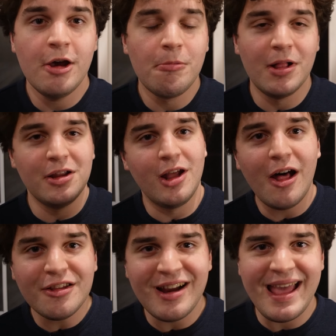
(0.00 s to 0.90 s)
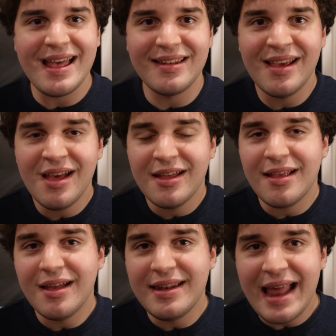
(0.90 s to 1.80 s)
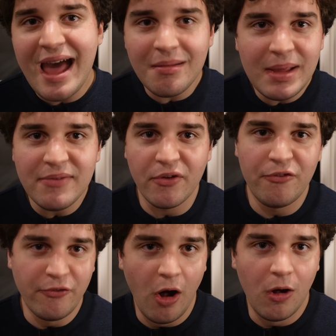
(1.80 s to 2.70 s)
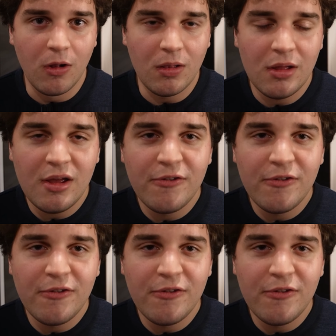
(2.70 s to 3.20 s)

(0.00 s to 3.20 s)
Well, on the other hand, Anatomy of a Fall,